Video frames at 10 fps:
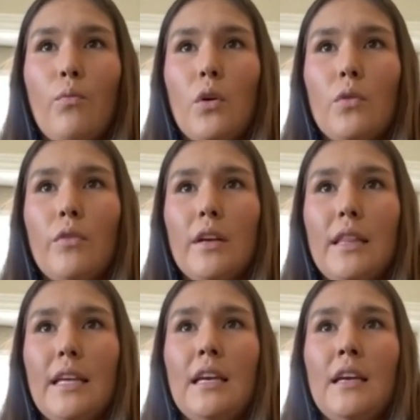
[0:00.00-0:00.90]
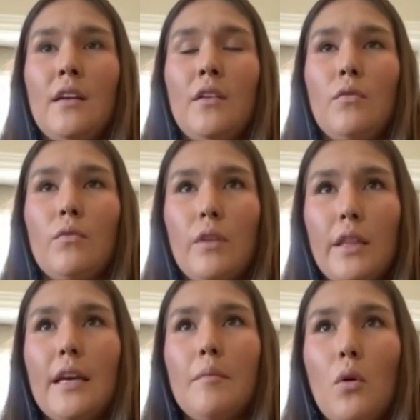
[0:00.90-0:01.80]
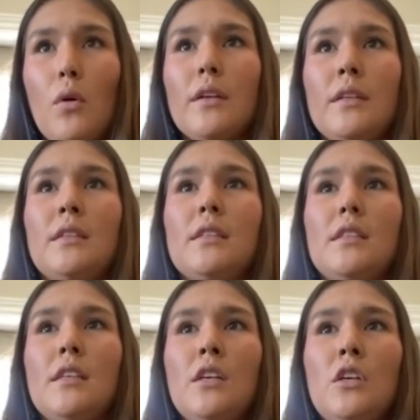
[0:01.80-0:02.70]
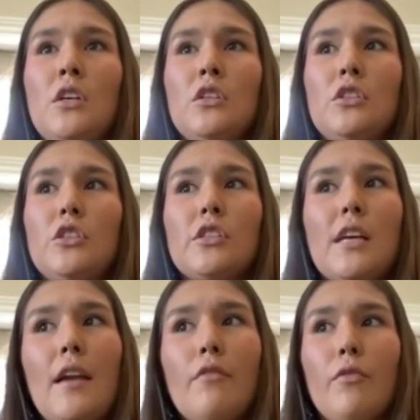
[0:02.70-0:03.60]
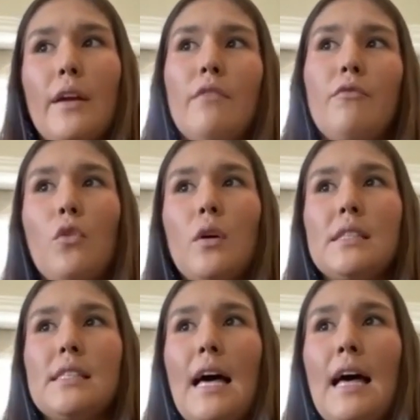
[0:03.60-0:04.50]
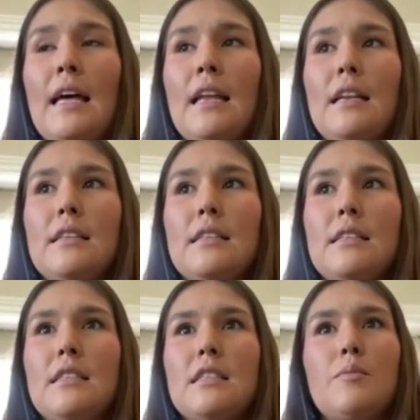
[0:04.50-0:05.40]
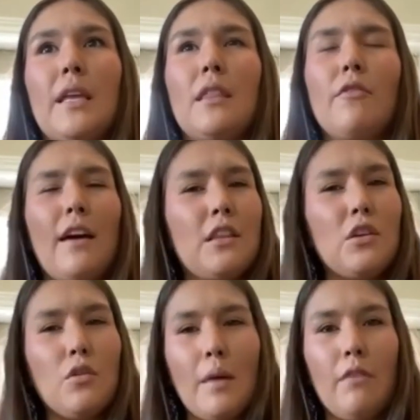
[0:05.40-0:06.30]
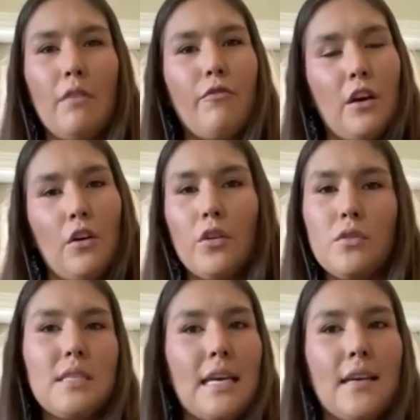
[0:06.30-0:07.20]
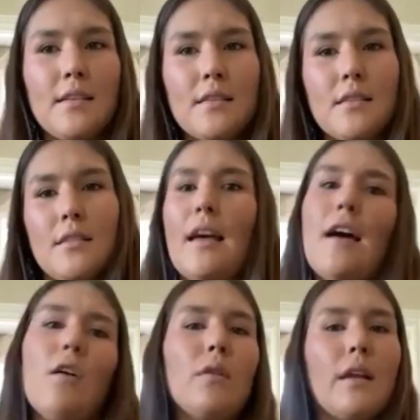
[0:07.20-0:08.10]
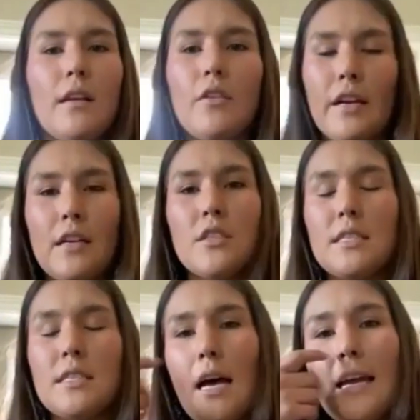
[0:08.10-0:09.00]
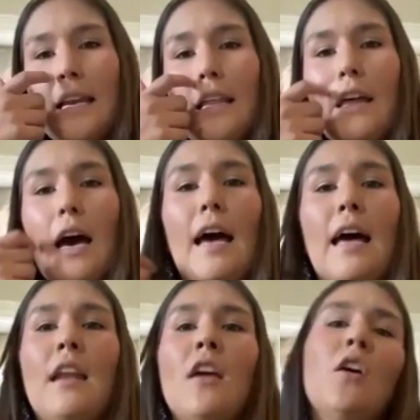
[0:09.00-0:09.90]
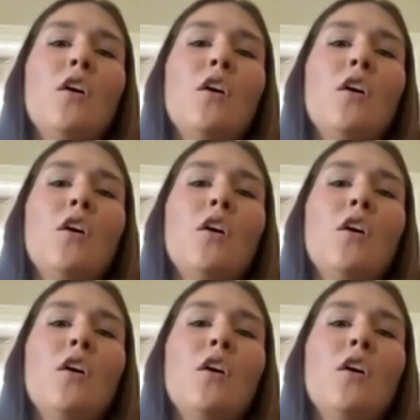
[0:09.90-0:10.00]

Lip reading: were really, really important, just to kind of reinforce that despite the fact that you may feel those things out in greater society, that